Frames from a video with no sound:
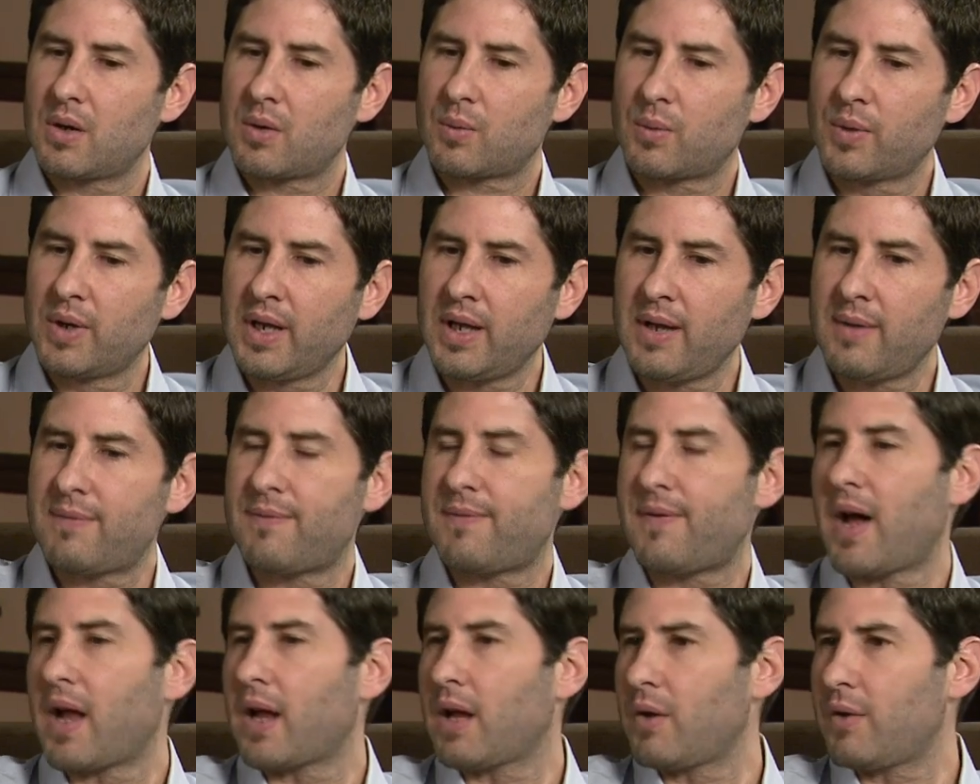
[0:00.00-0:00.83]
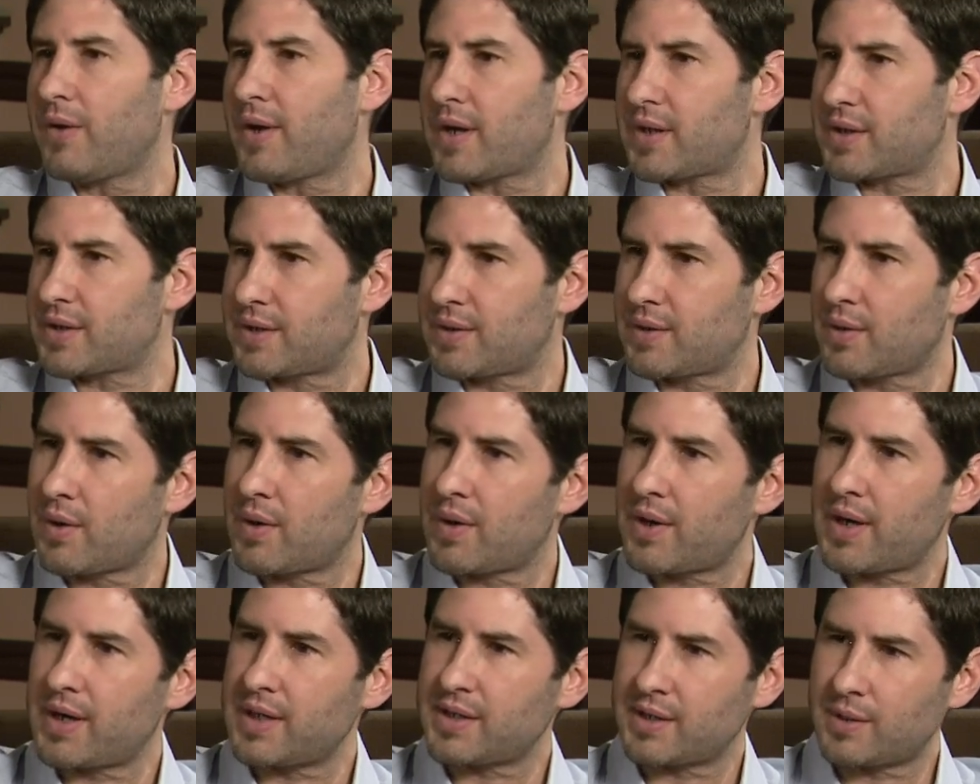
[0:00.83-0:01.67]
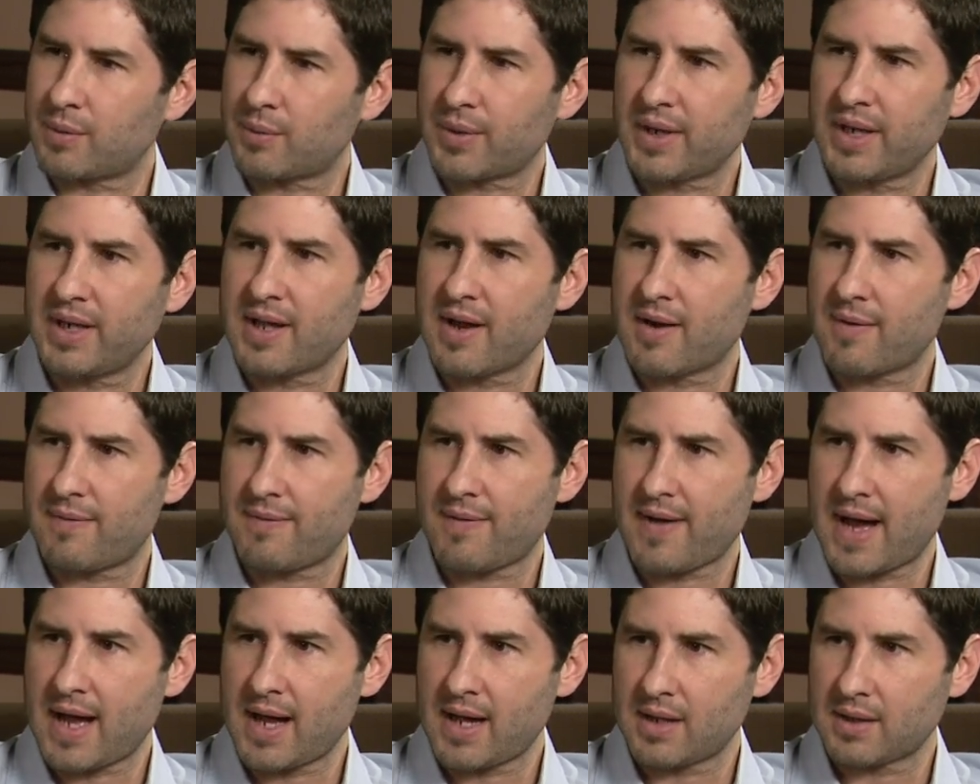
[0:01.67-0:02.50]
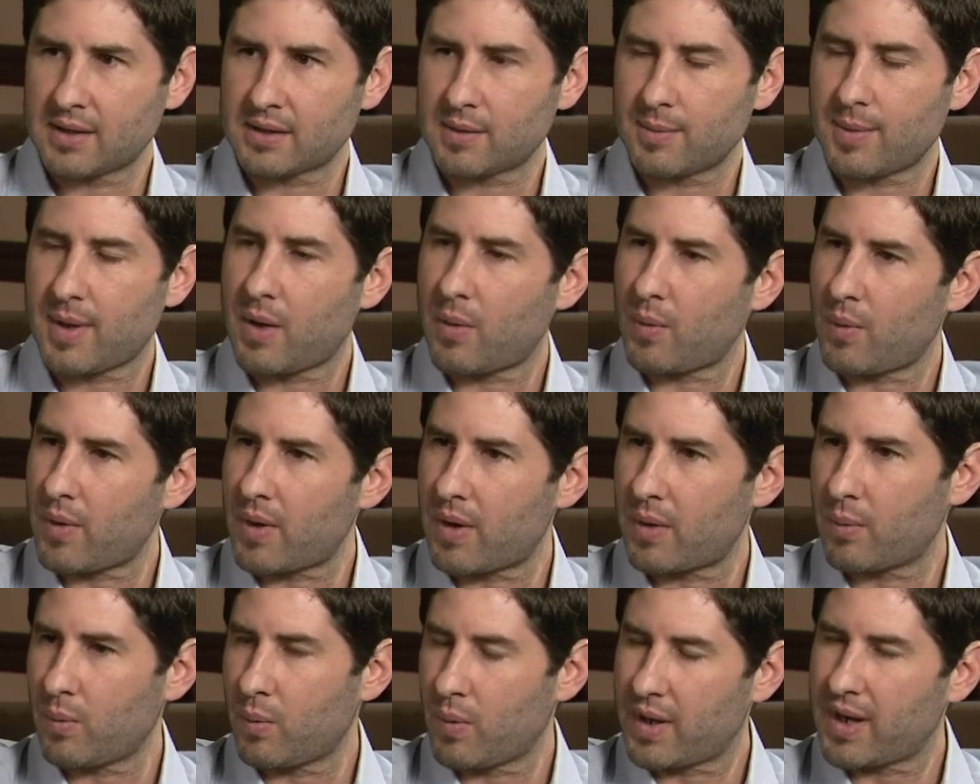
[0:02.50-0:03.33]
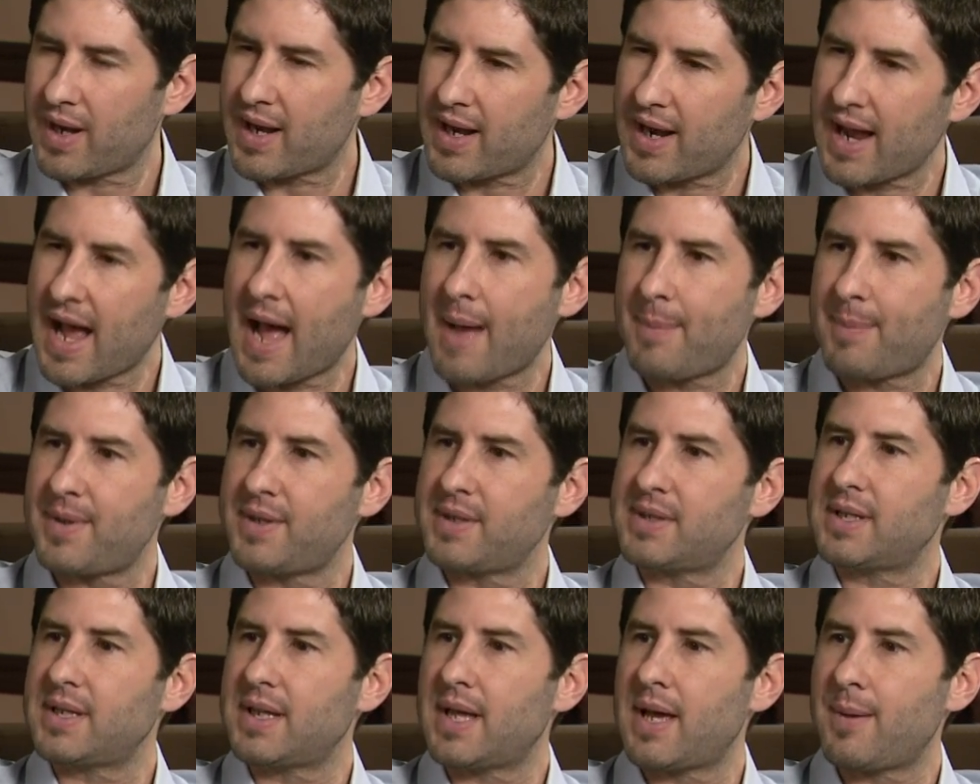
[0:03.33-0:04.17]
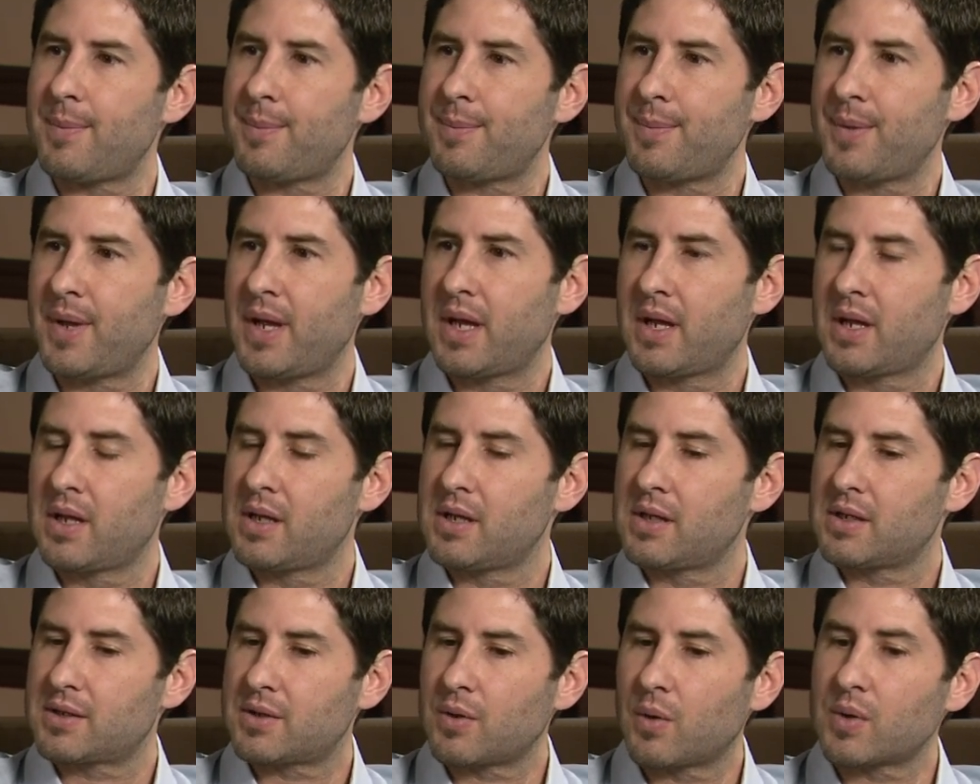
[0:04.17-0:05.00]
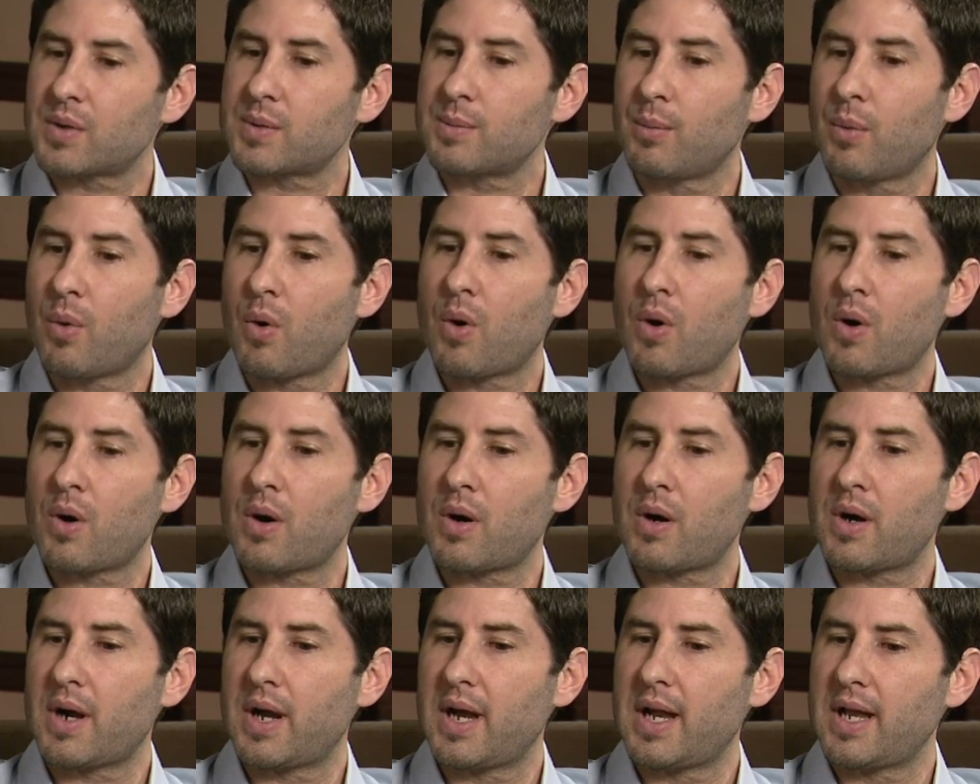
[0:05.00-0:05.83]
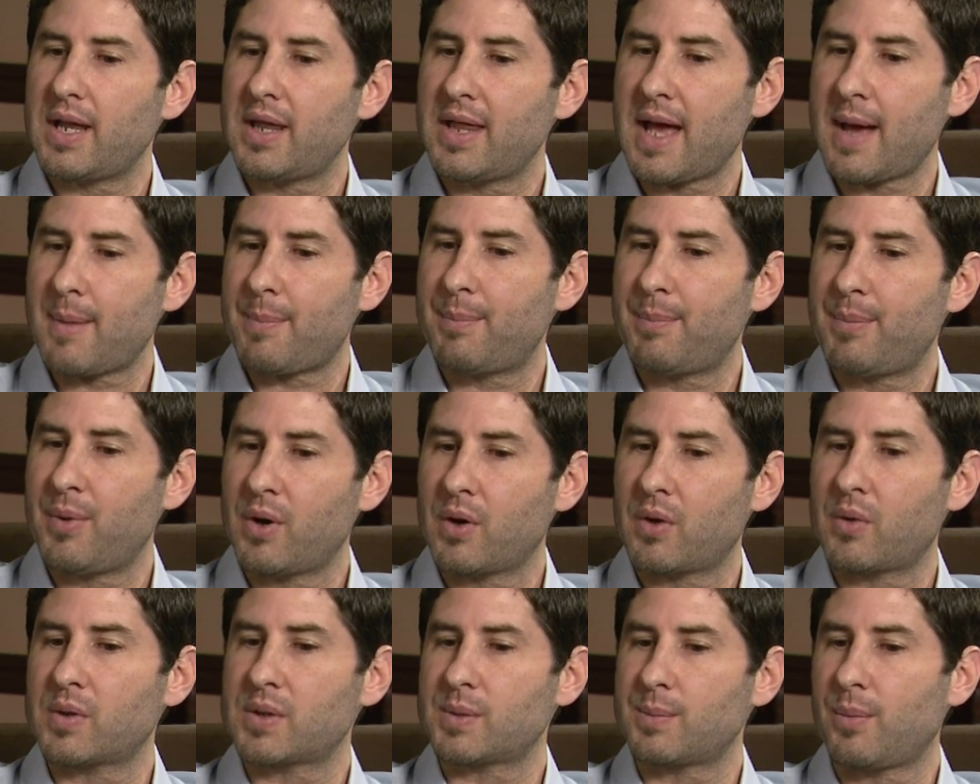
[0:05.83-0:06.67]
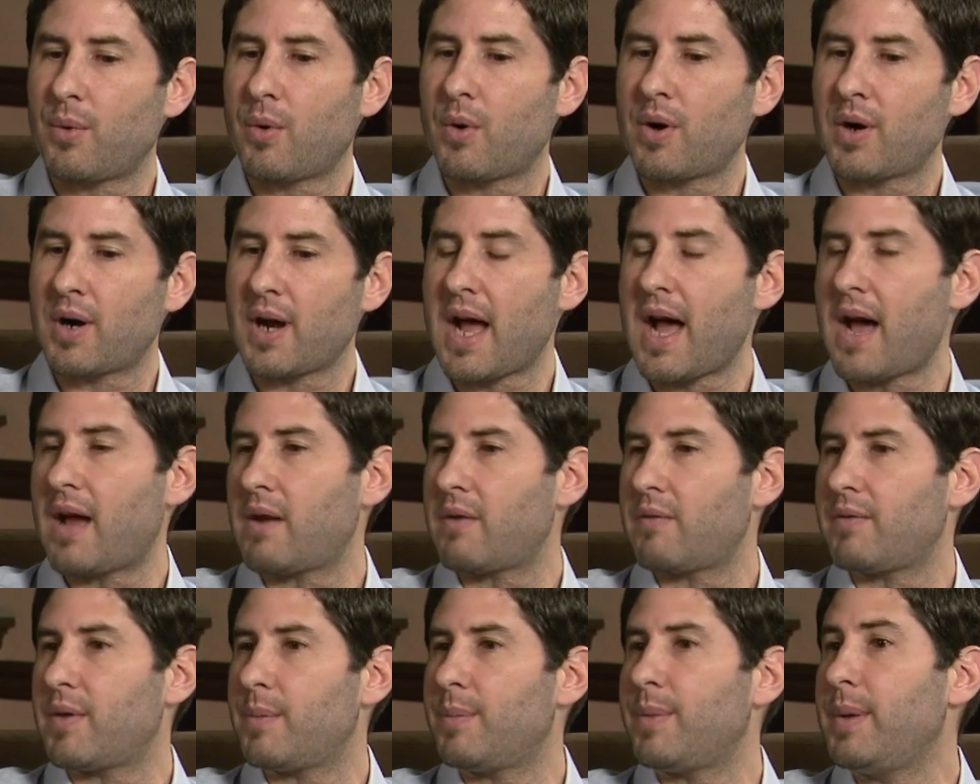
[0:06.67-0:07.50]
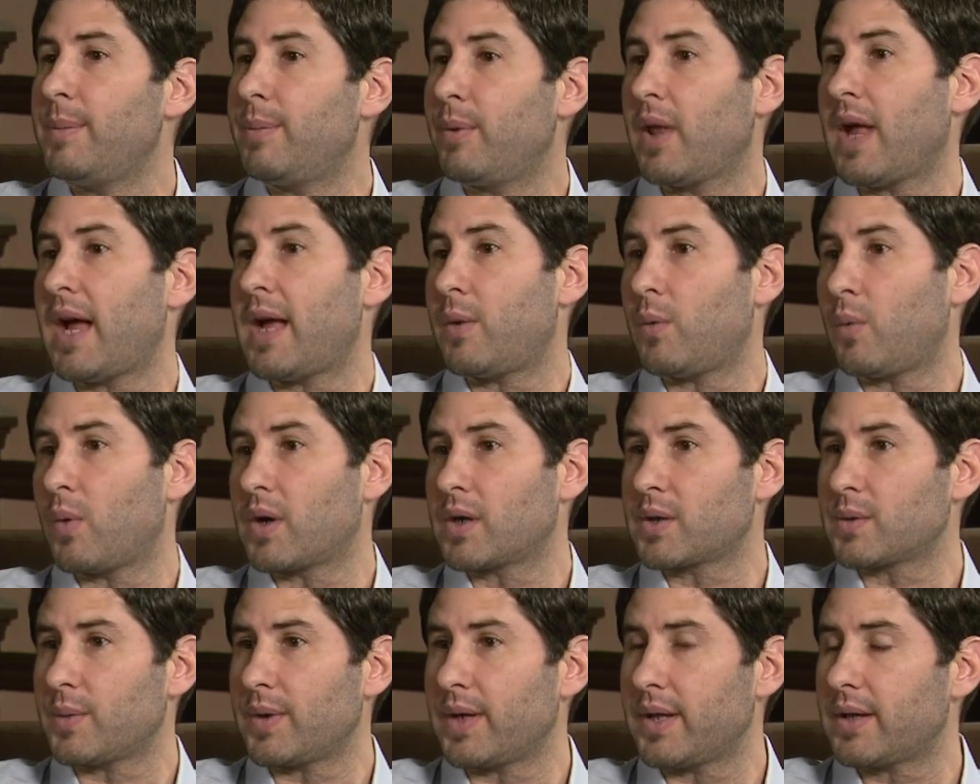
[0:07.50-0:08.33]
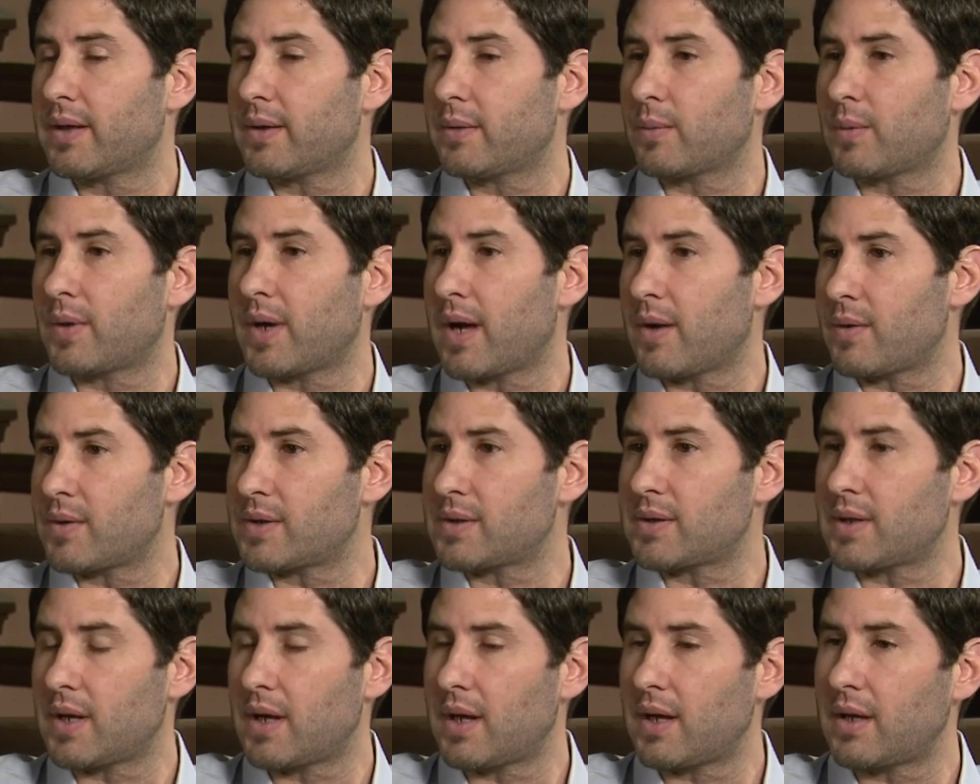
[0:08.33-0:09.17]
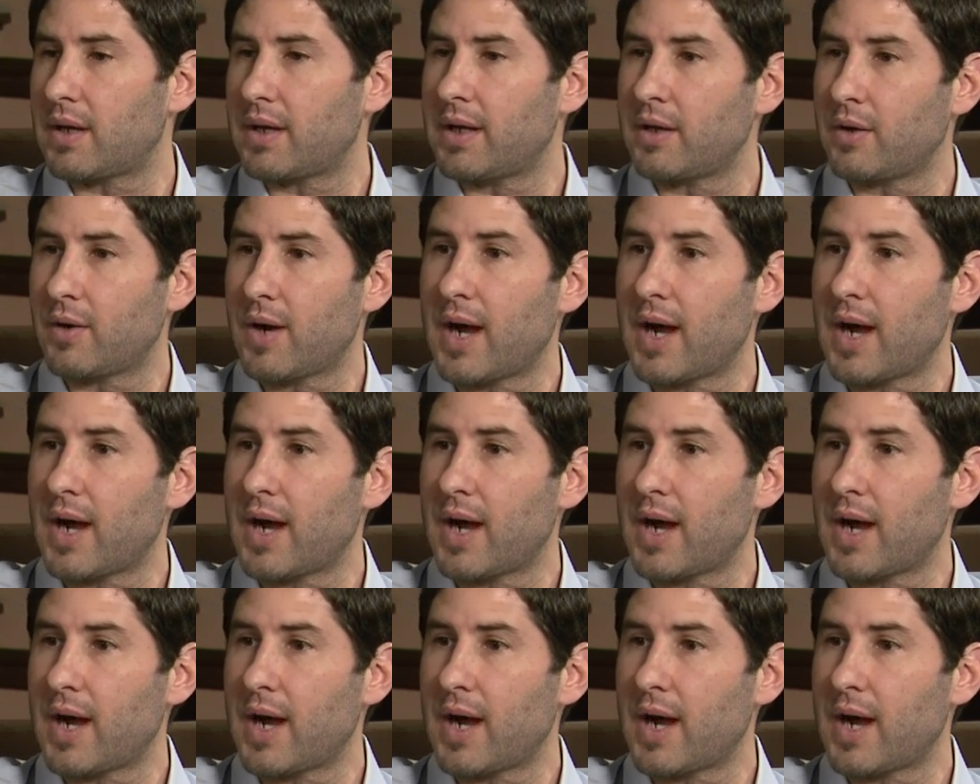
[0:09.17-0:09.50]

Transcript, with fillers: really follow their stories and read their files about wh- what had happened to them. So it was more that book was born out of the people I had worked with when I was uh, in